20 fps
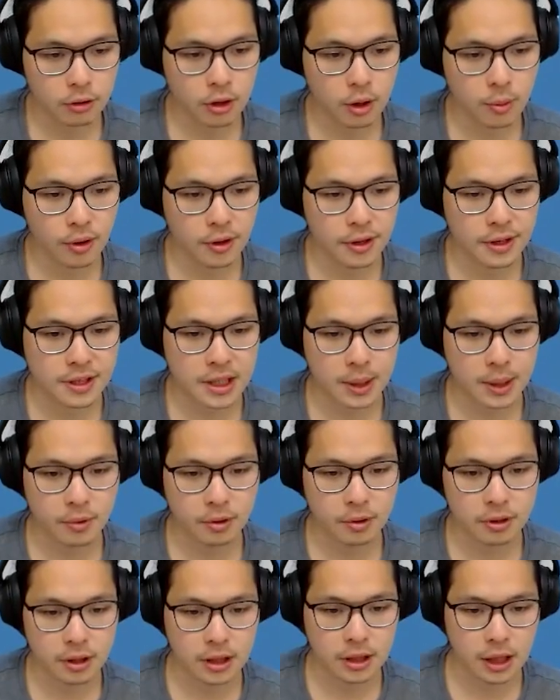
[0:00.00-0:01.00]
global
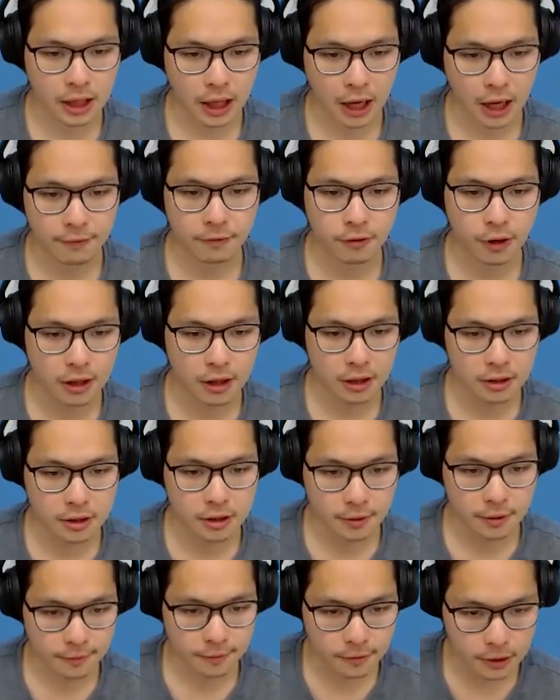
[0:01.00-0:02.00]
ensemble DTM have
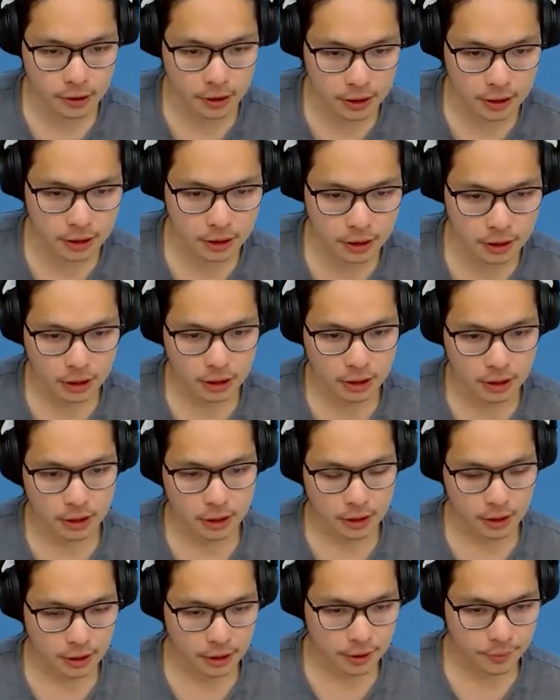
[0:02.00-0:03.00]
relatively
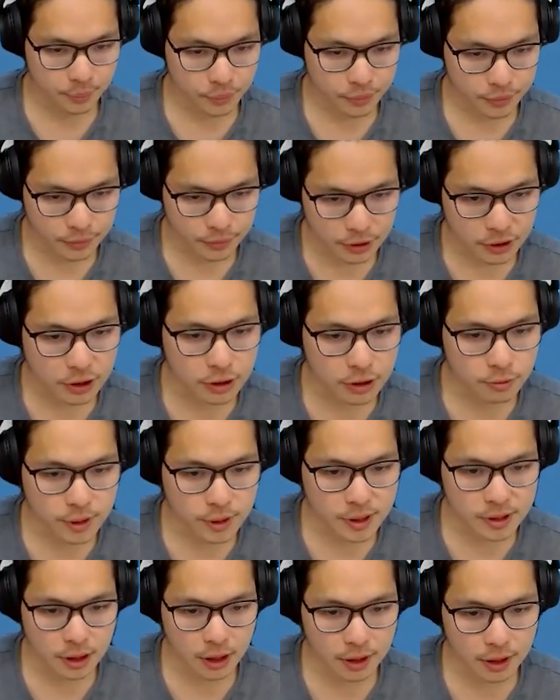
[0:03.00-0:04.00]
good
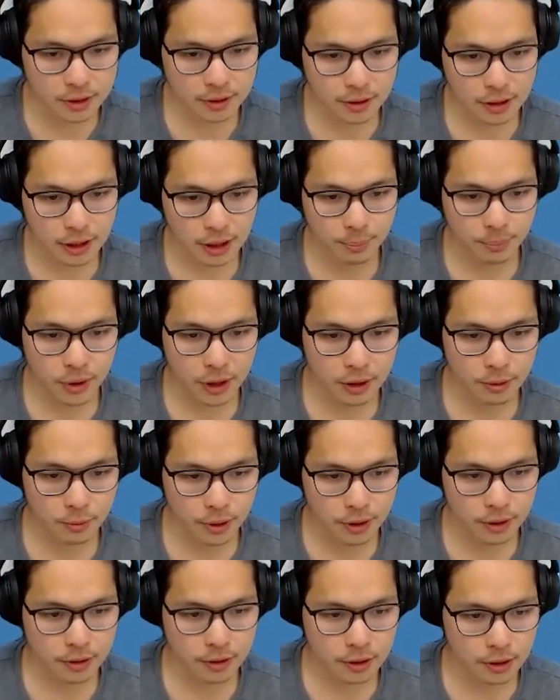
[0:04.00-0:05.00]
results
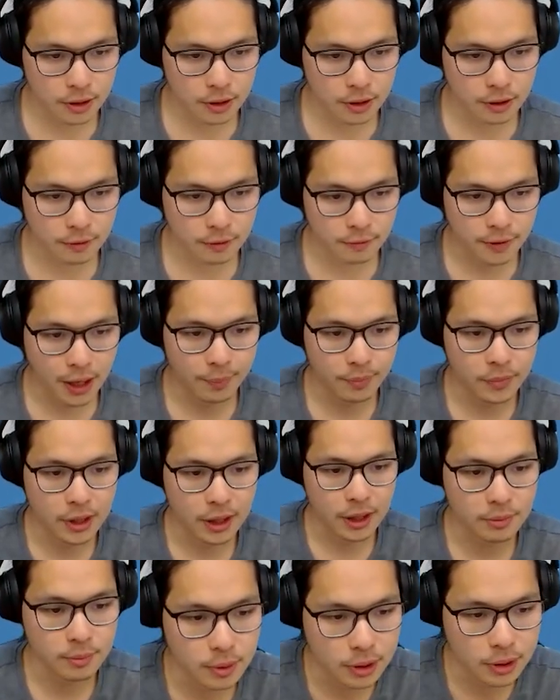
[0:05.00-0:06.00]
compared with
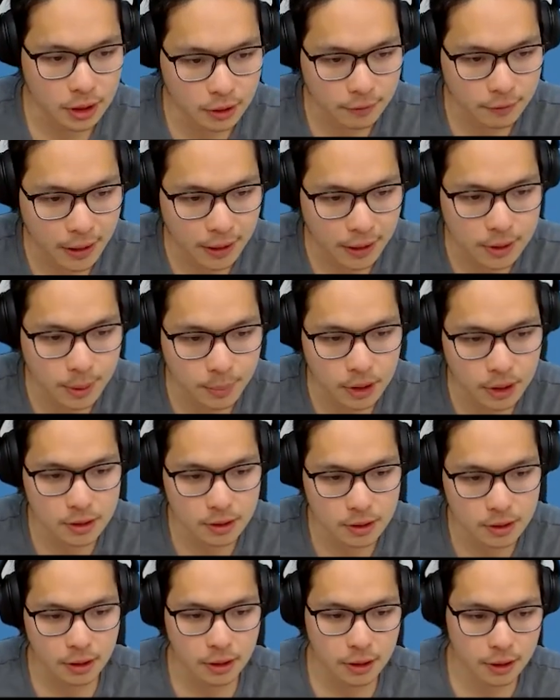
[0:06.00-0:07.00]
FABDEM, but the FETEN
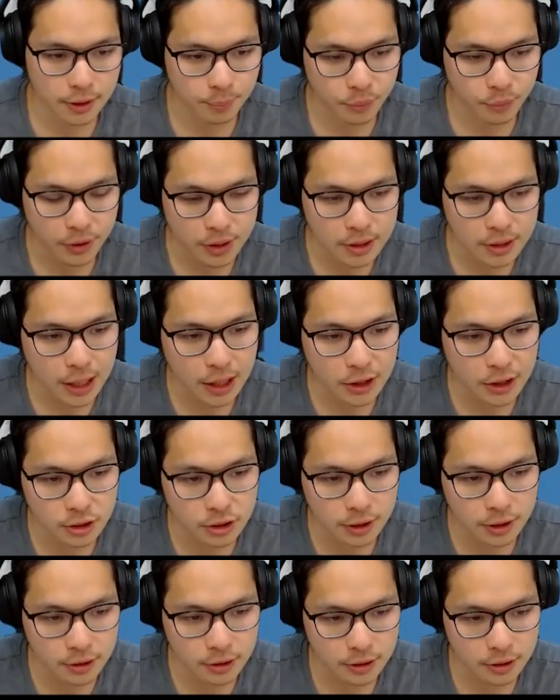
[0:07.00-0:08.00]
is
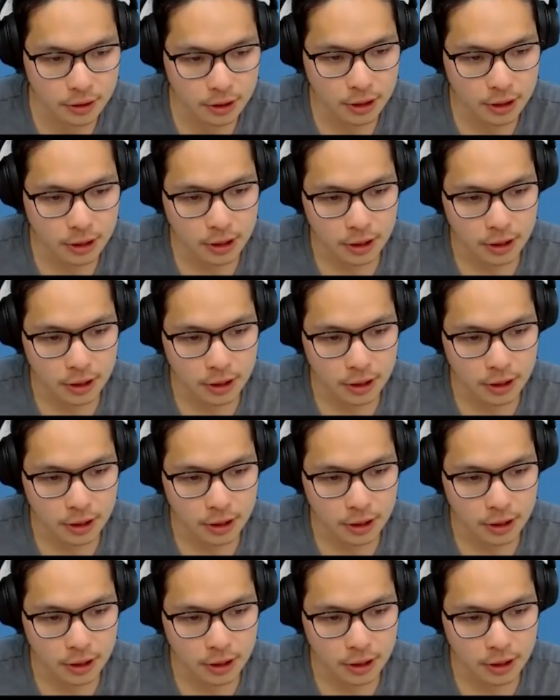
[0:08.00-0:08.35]
actually